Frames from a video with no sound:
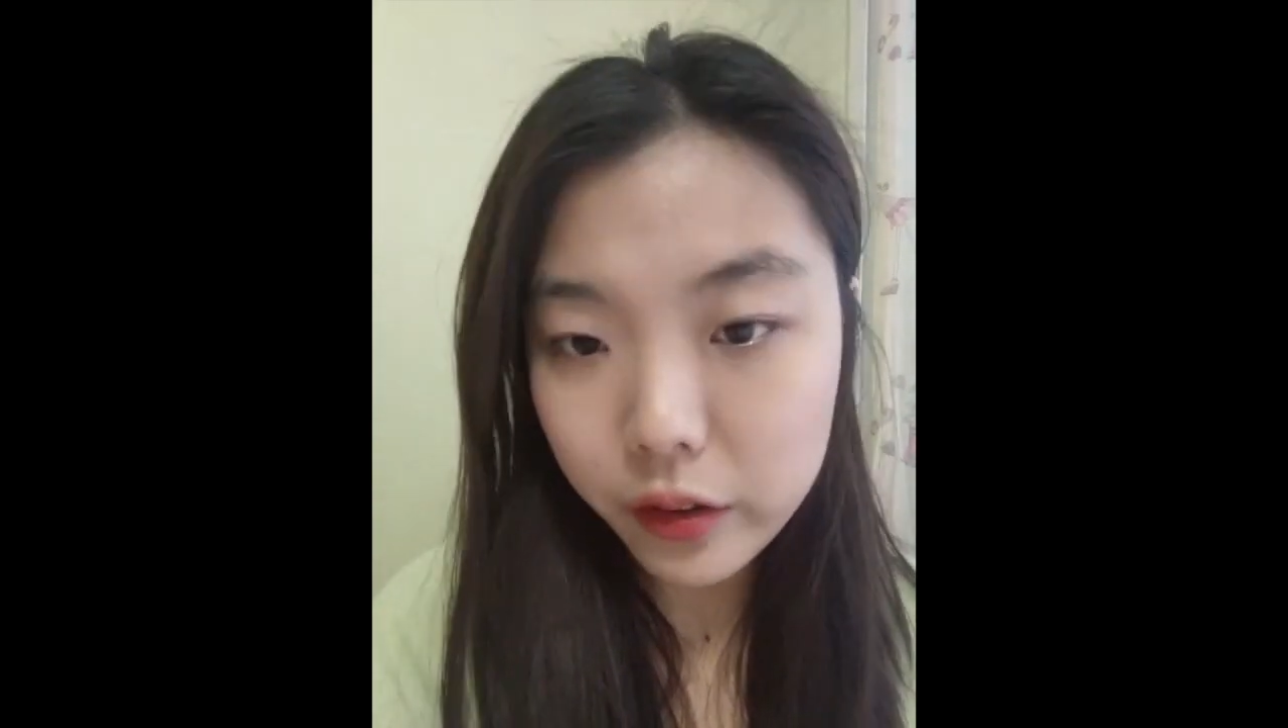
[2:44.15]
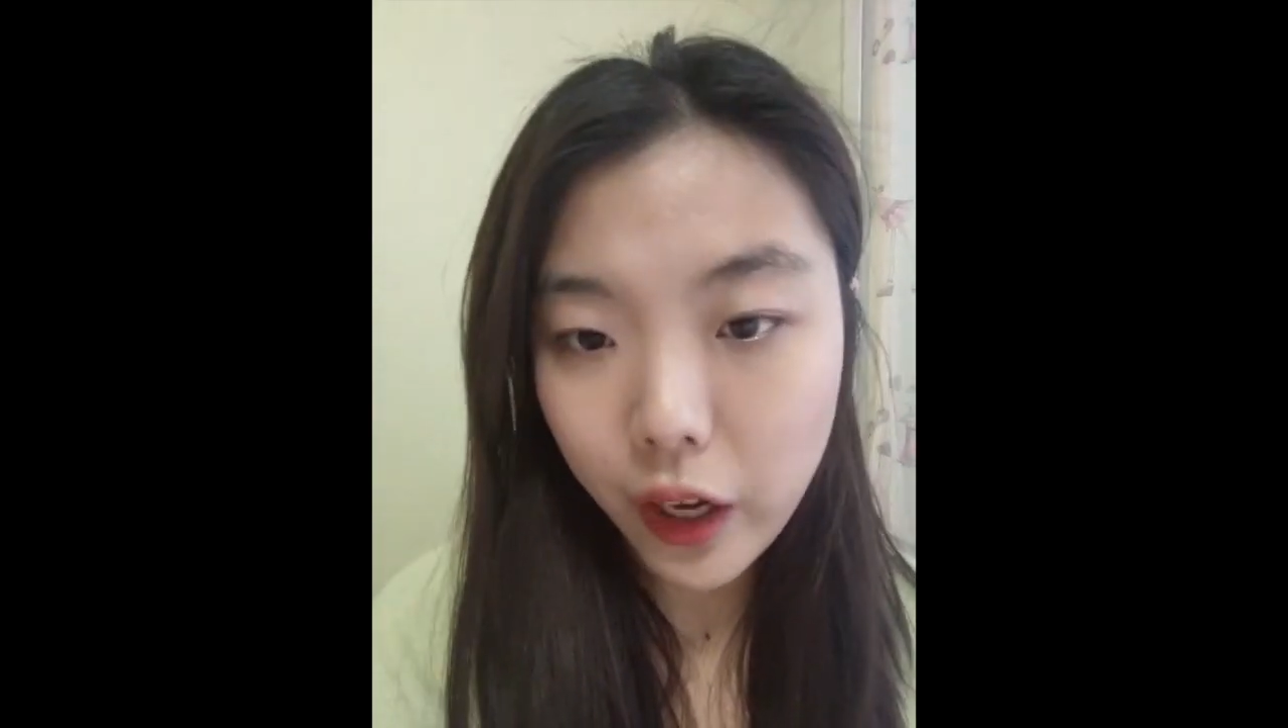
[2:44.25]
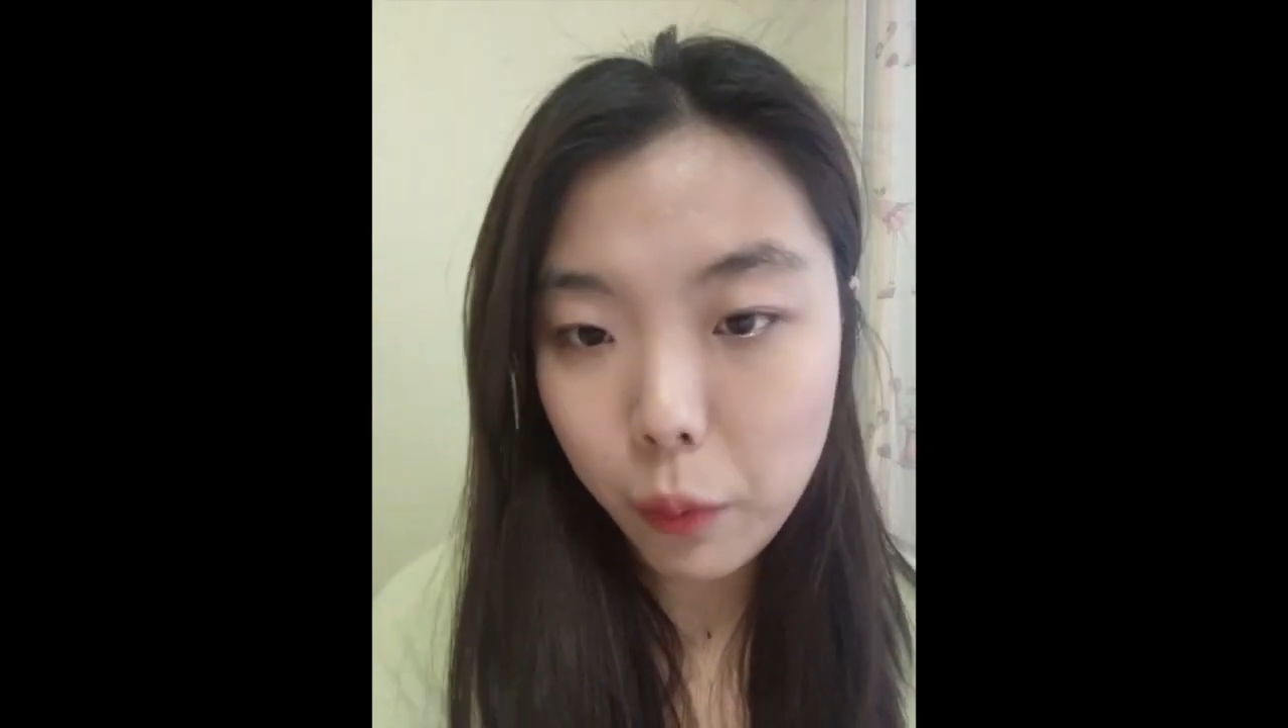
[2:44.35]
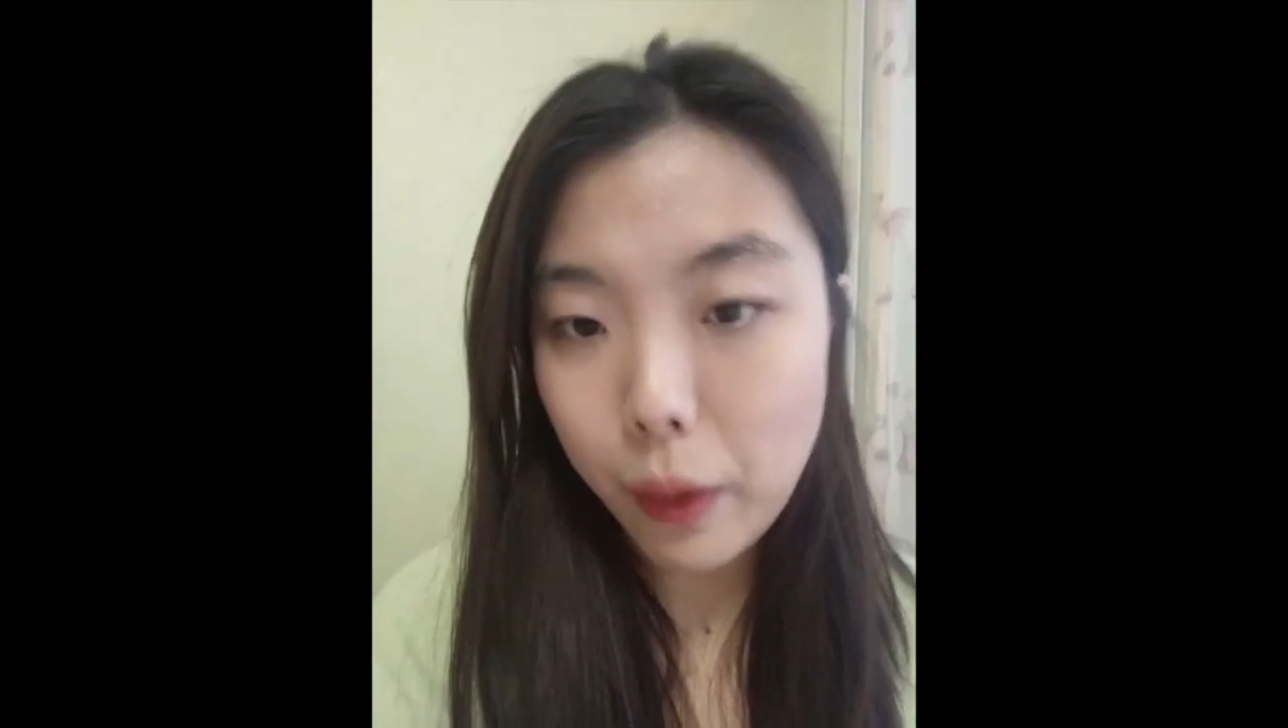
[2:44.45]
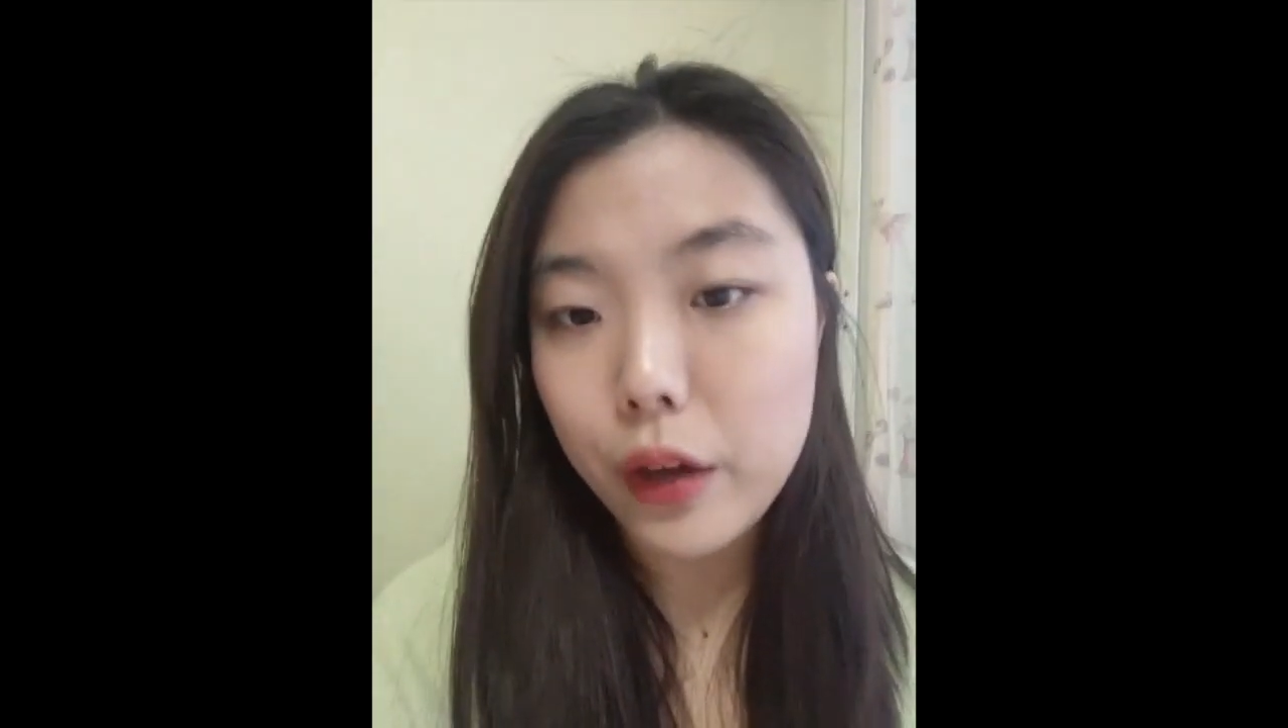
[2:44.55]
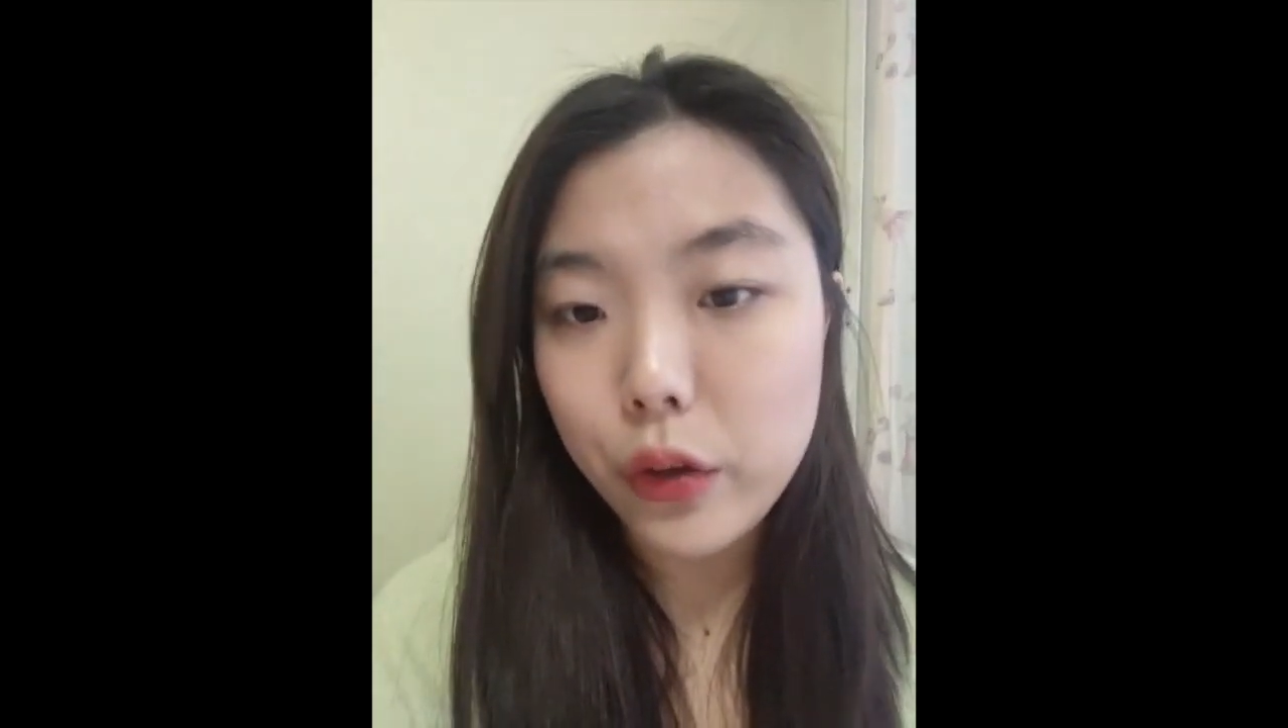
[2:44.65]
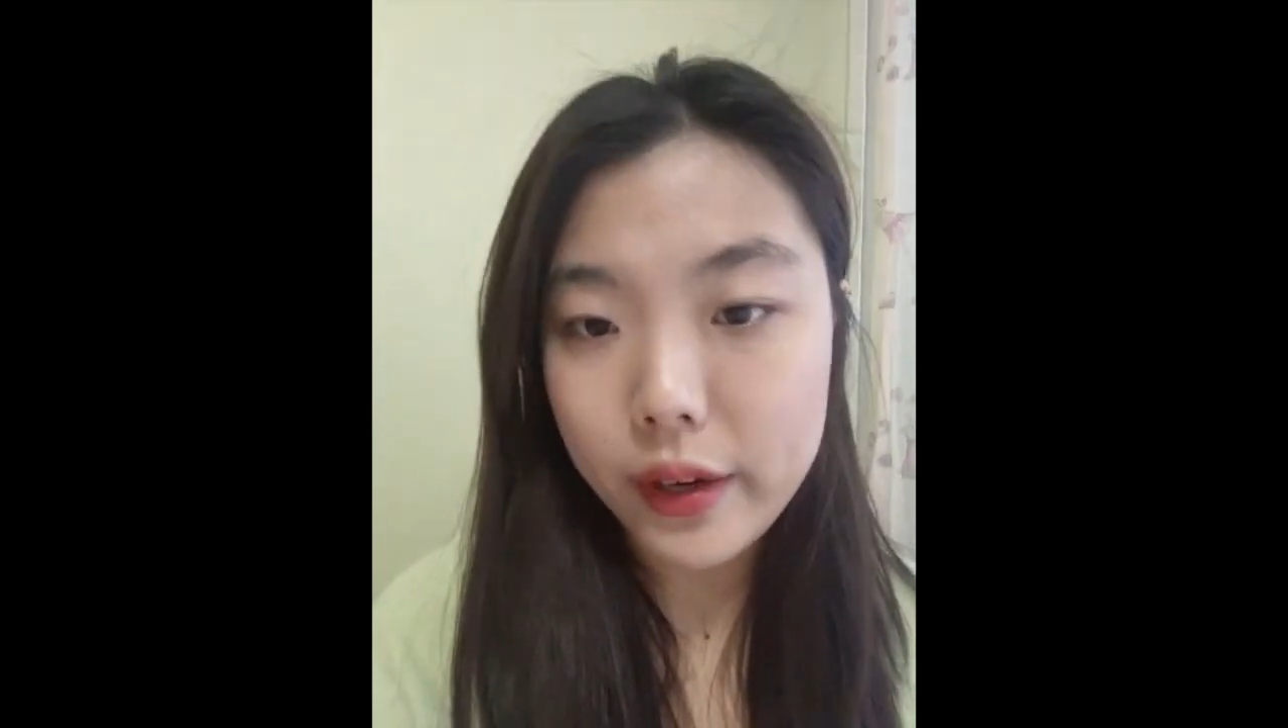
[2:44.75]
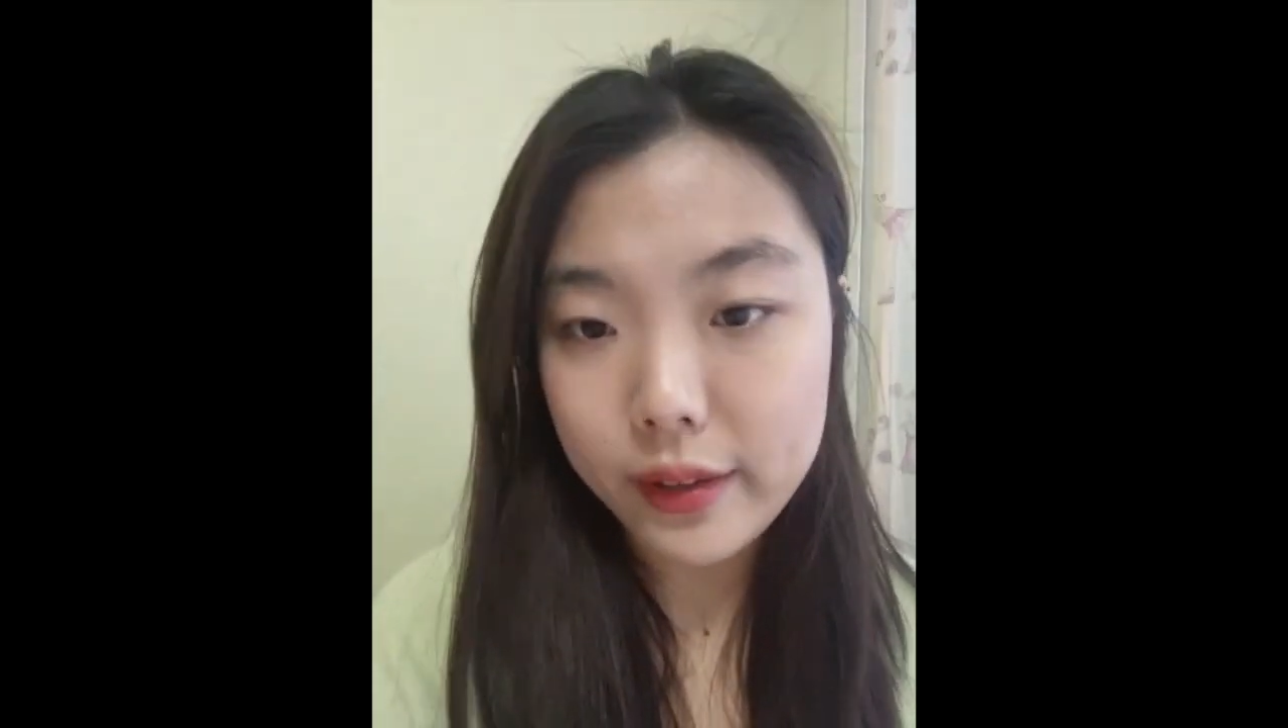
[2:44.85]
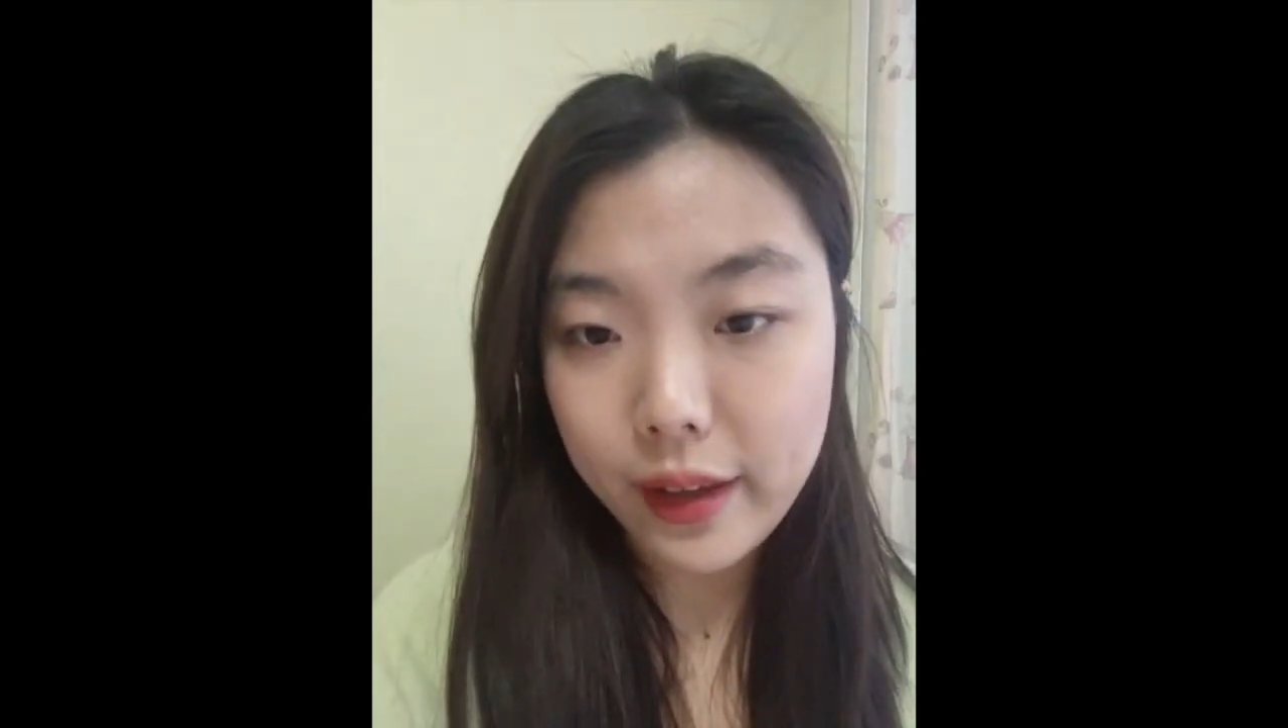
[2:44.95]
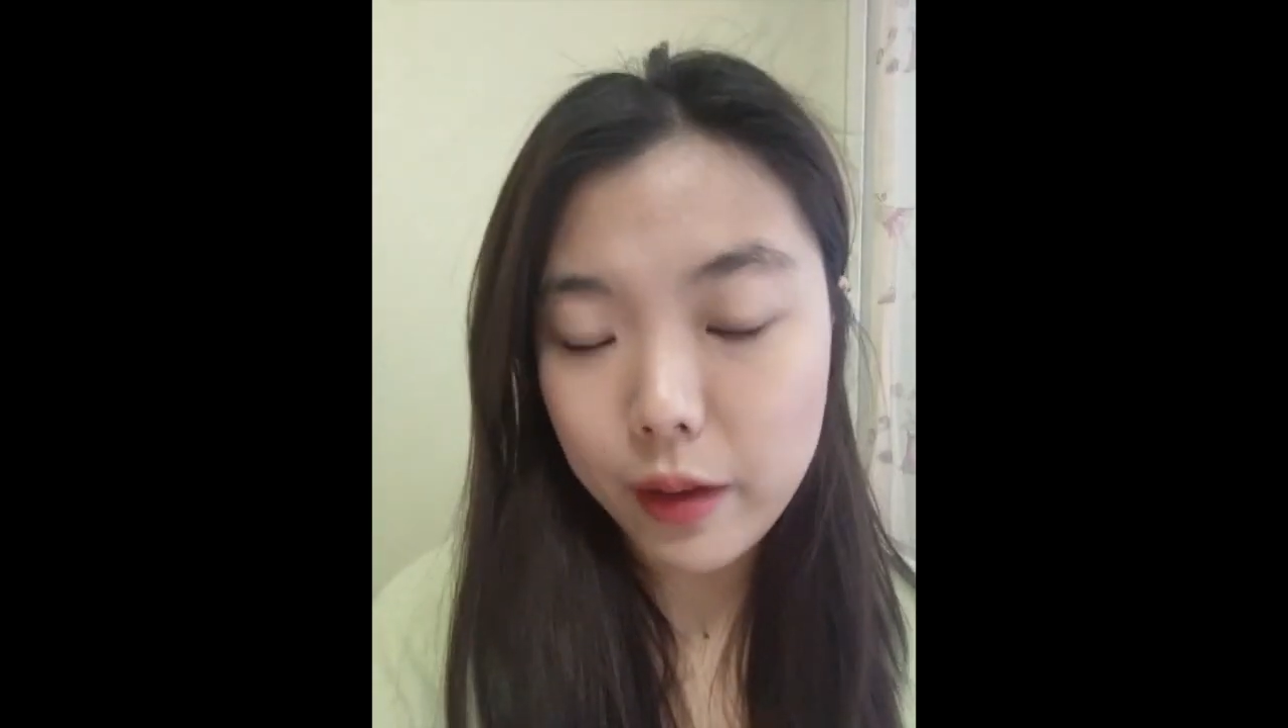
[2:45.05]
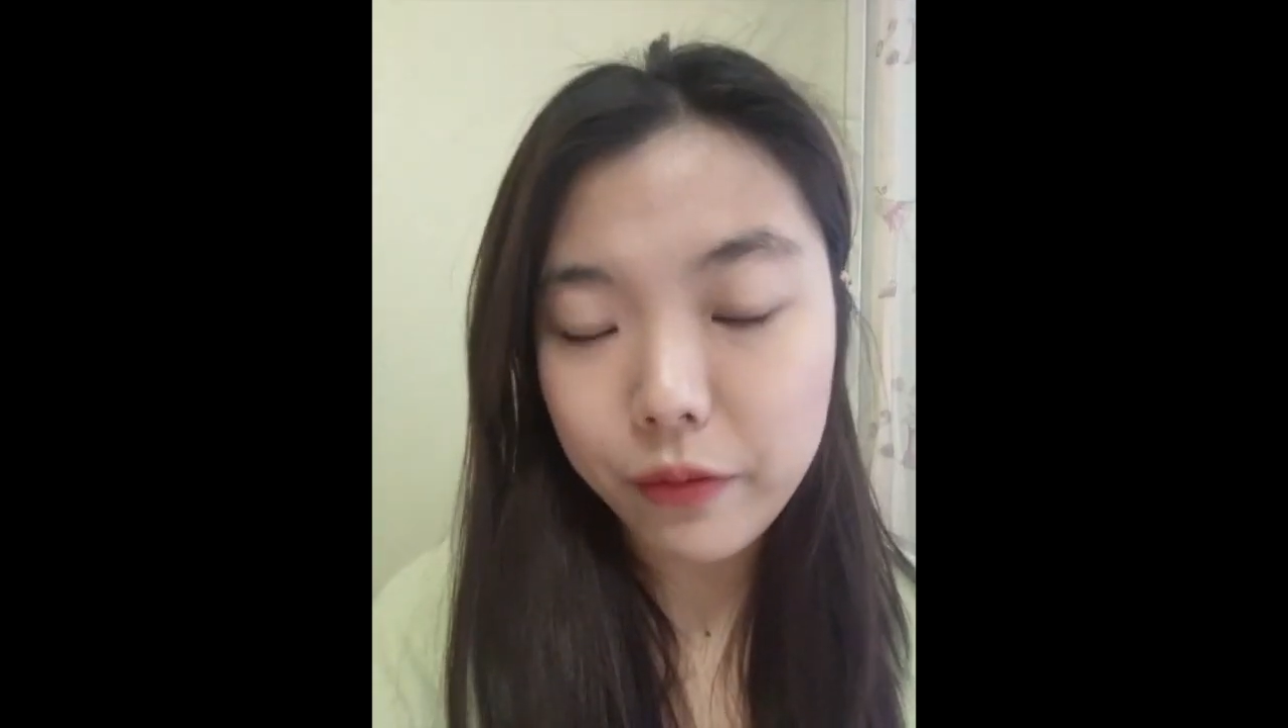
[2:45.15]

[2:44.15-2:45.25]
like about your exam,